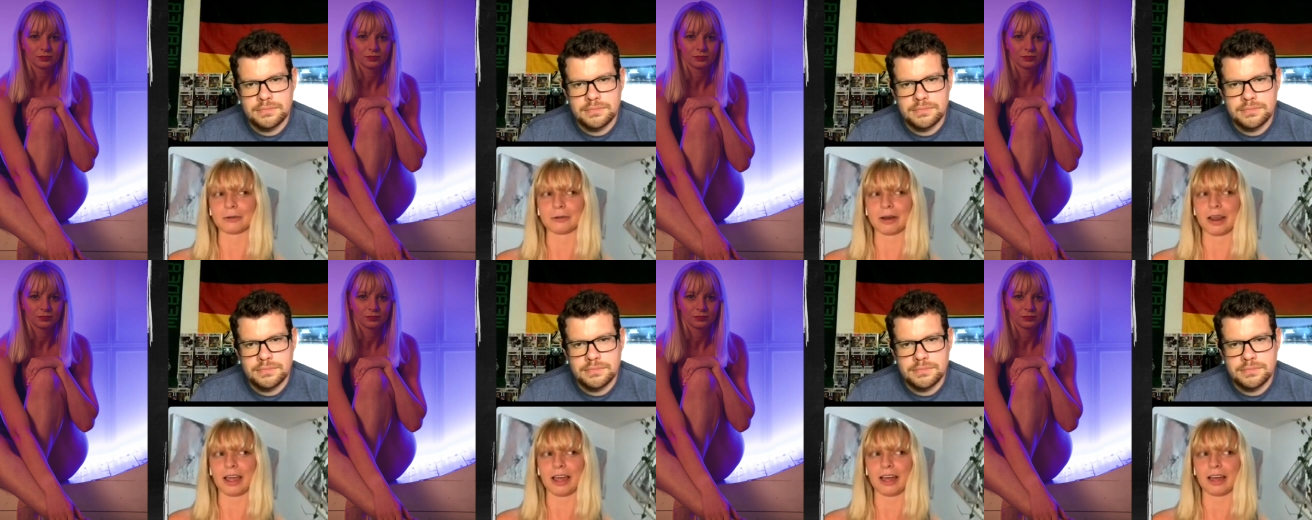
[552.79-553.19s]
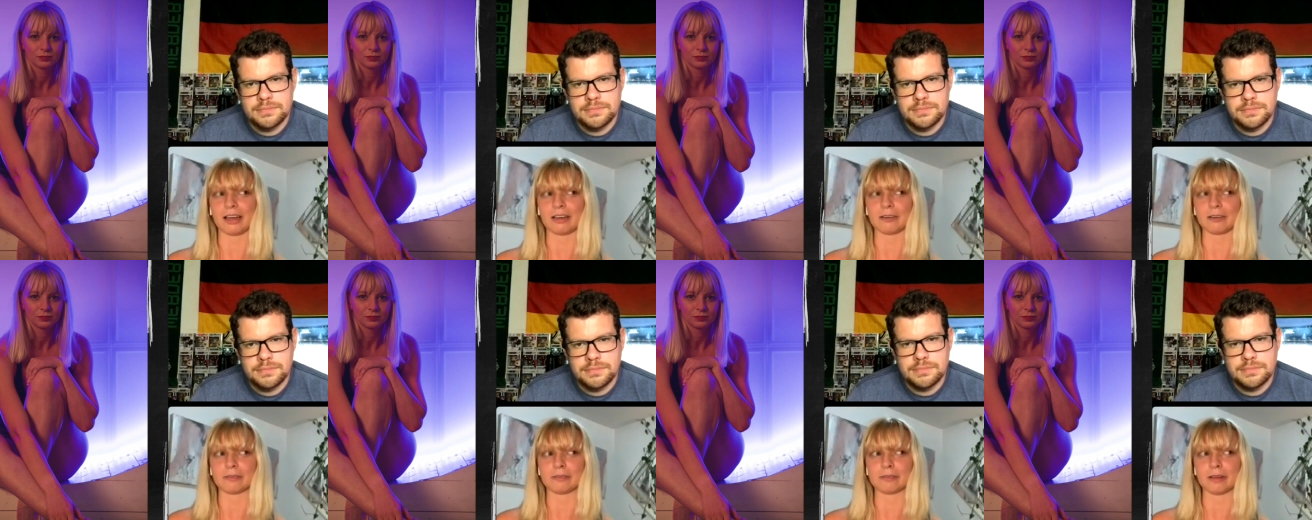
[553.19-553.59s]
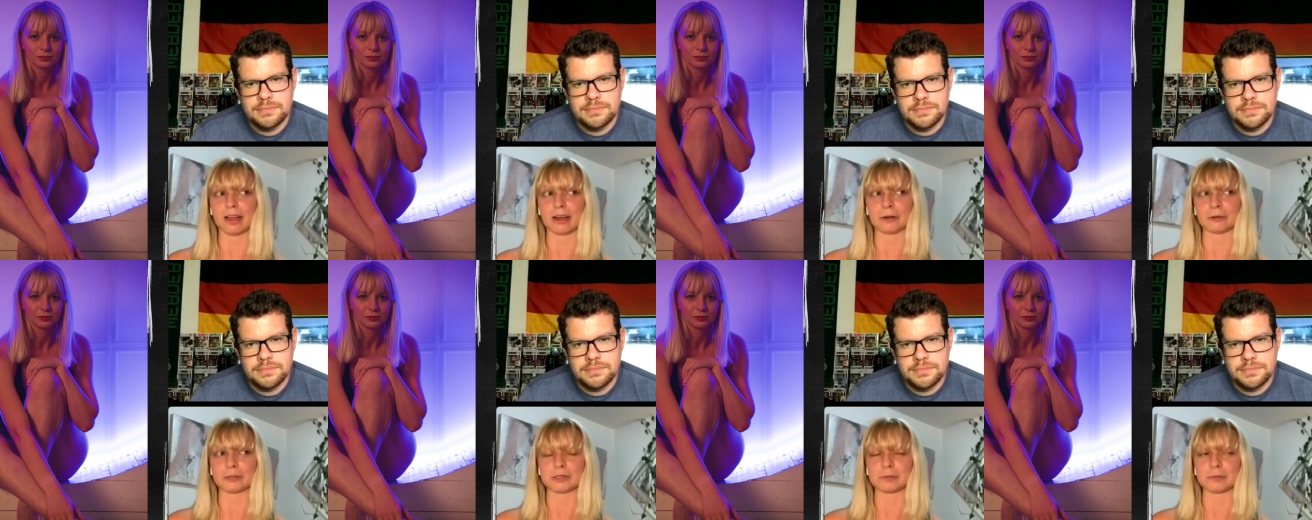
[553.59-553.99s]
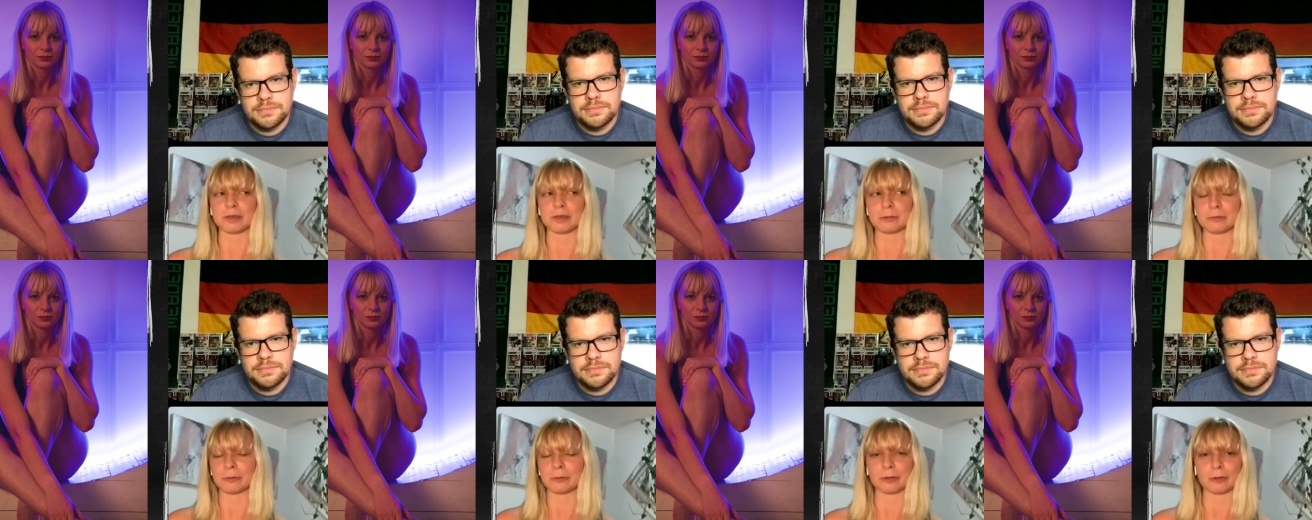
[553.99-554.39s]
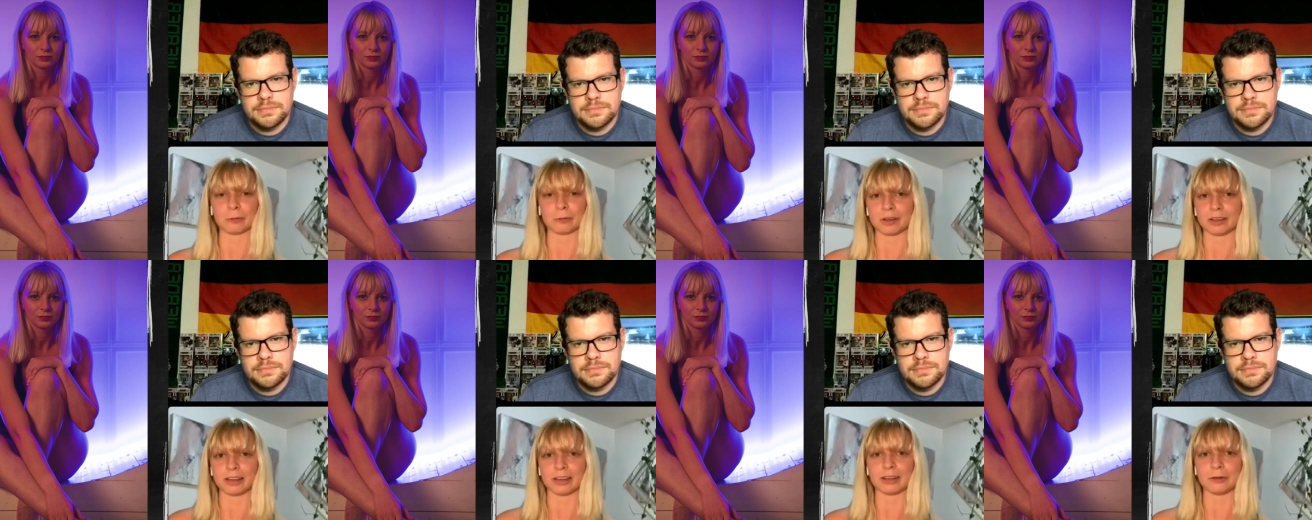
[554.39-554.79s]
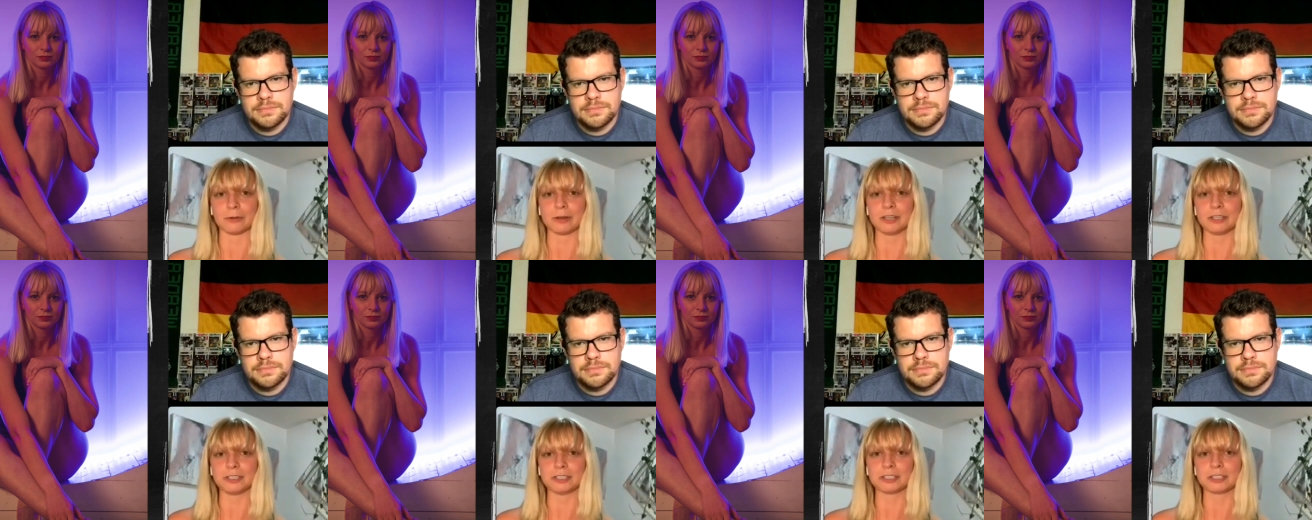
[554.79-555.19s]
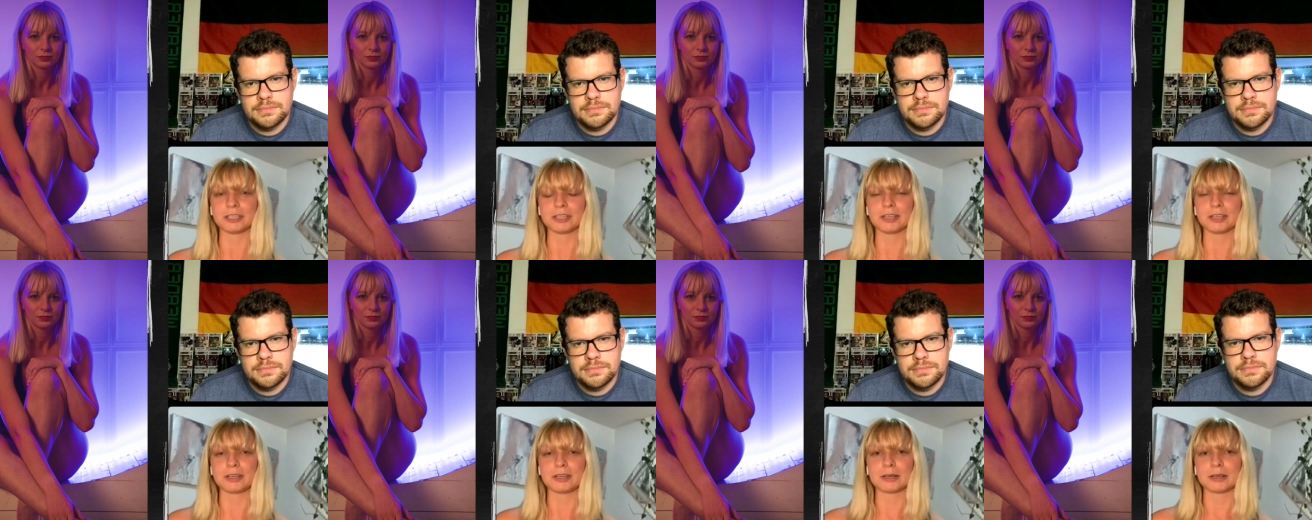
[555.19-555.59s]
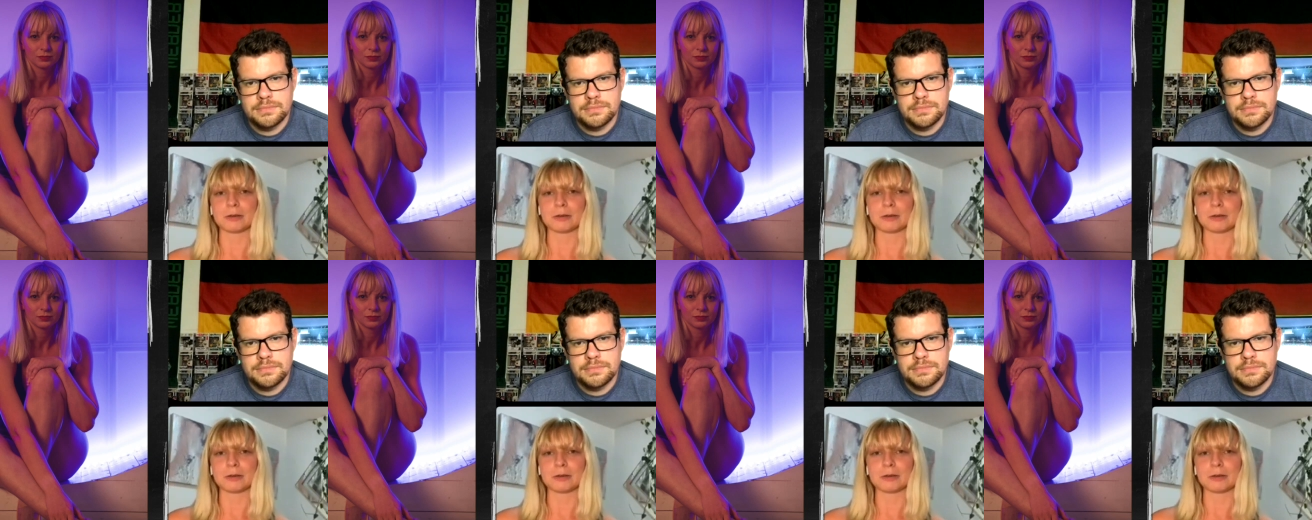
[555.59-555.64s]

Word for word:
Speaker 1: I don't speak more than one language,